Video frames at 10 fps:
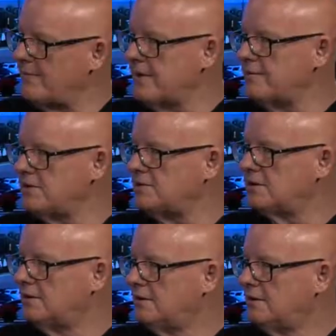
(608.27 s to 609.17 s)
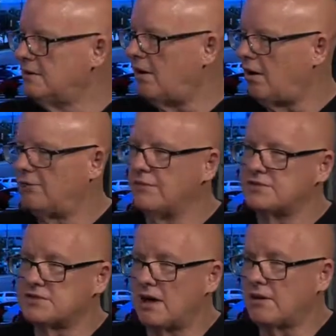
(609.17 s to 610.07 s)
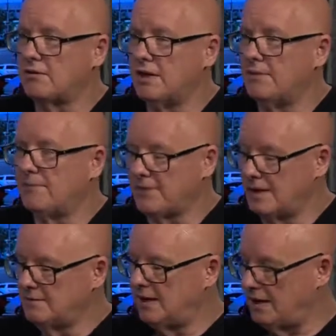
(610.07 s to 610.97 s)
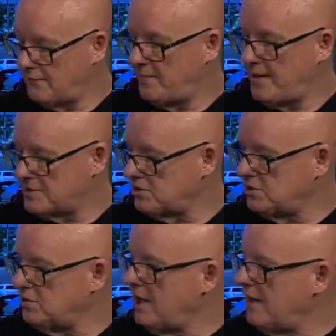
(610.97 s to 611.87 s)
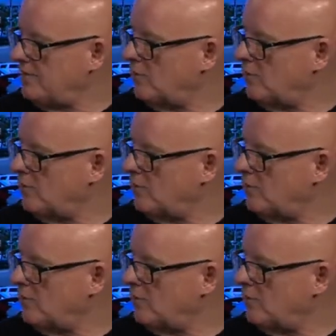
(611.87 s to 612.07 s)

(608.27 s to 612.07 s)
image off of a sonogram of a baby. So the